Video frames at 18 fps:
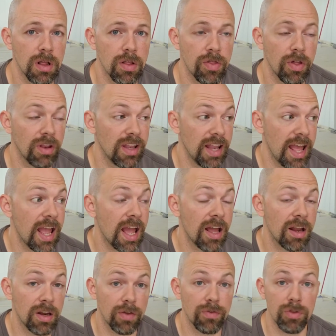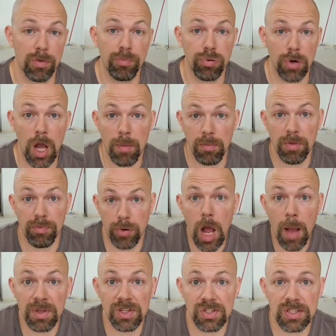the land of the, prom- the
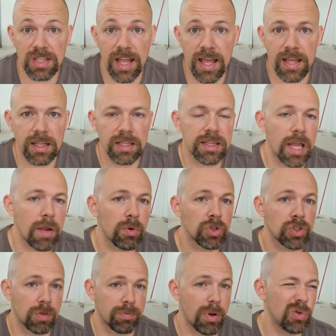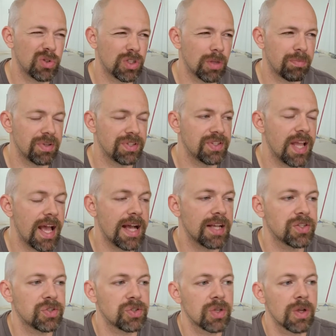promised land that they were supposed to
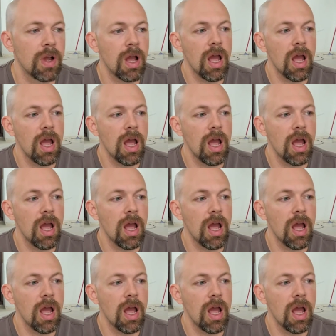possess